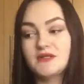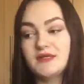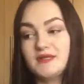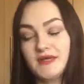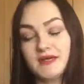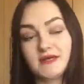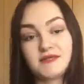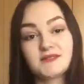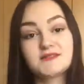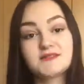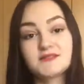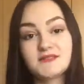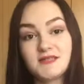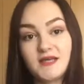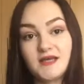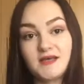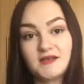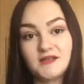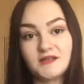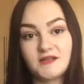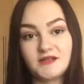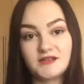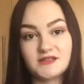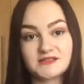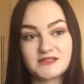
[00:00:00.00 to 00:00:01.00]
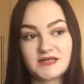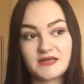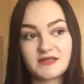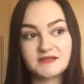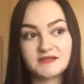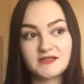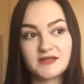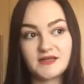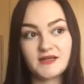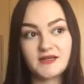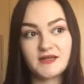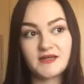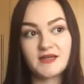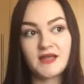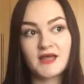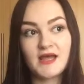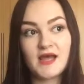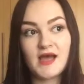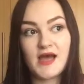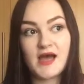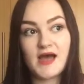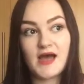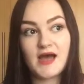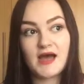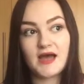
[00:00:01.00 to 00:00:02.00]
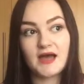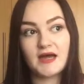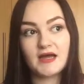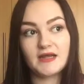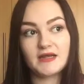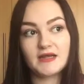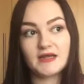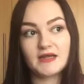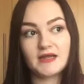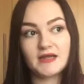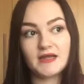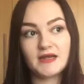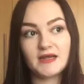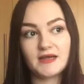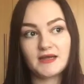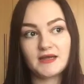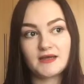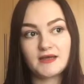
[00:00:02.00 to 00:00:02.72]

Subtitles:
Next sale on Saturday, and